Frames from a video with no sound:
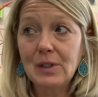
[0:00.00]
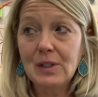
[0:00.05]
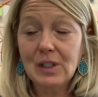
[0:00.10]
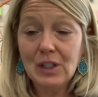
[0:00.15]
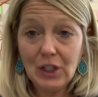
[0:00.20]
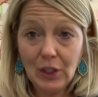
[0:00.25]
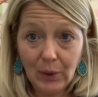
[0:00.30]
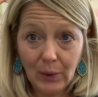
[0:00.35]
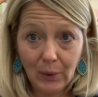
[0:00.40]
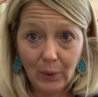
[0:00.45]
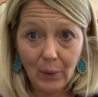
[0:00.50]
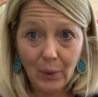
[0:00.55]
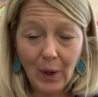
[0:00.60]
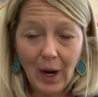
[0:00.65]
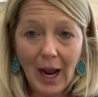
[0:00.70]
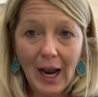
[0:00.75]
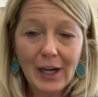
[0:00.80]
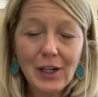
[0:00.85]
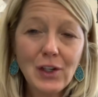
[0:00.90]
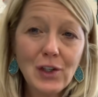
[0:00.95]
2,
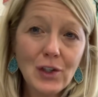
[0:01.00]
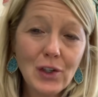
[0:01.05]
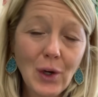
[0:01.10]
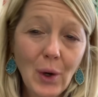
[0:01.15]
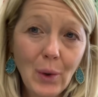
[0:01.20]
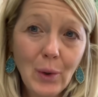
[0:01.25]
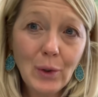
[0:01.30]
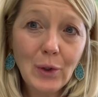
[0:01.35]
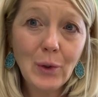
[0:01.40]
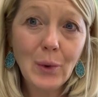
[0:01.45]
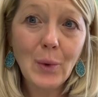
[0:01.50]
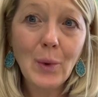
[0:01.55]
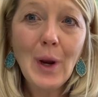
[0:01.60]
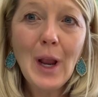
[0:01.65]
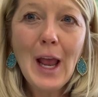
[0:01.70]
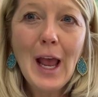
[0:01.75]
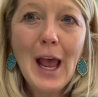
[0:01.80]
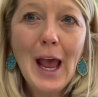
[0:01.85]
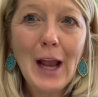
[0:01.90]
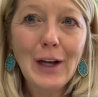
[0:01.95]
I show you
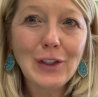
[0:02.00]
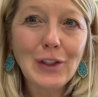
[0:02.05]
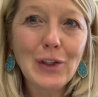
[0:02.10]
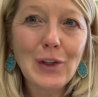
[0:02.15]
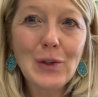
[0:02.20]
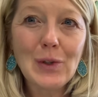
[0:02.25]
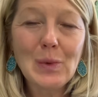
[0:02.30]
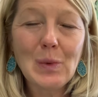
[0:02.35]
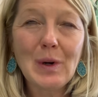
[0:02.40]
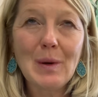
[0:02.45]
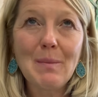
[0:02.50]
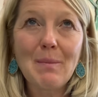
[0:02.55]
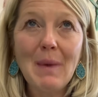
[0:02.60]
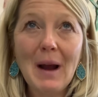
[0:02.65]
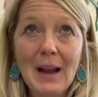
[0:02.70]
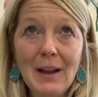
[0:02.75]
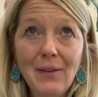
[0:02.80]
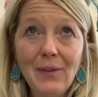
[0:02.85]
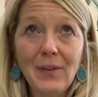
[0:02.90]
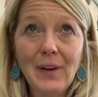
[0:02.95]
how to use one of
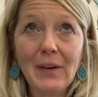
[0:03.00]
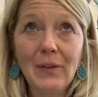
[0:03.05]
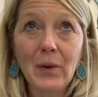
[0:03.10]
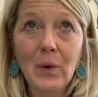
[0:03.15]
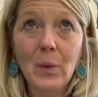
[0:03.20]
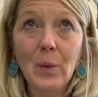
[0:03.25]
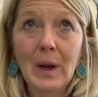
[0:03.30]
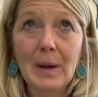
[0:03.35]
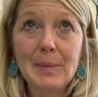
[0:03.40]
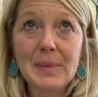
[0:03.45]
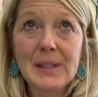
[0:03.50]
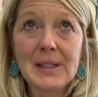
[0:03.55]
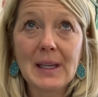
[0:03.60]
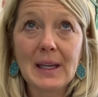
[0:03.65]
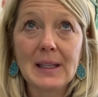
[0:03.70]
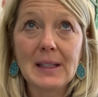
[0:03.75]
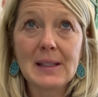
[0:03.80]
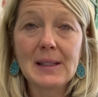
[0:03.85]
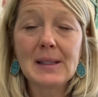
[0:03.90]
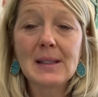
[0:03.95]
my favorite
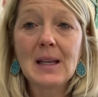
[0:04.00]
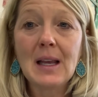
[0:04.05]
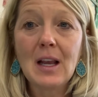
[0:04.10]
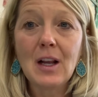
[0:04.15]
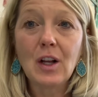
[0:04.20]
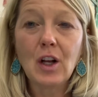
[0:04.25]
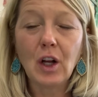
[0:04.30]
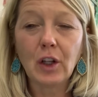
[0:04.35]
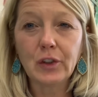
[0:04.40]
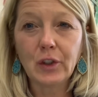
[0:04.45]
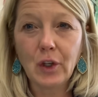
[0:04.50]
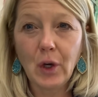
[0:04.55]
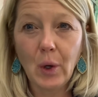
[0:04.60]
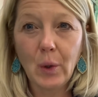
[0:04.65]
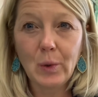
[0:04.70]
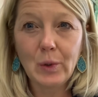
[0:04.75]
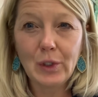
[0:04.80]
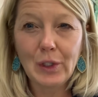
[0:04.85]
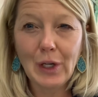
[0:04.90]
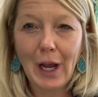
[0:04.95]
websites called
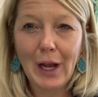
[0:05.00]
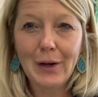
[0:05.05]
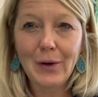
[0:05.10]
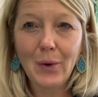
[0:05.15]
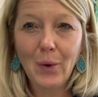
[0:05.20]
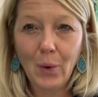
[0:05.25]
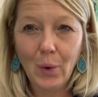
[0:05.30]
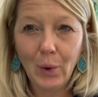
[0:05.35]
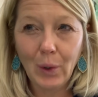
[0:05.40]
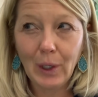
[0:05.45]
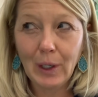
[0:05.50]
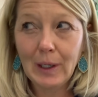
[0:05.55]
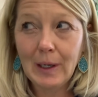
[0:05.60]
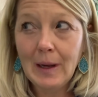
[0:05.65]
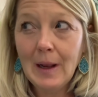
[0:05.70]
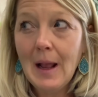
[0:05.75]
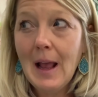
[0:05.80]
code.org.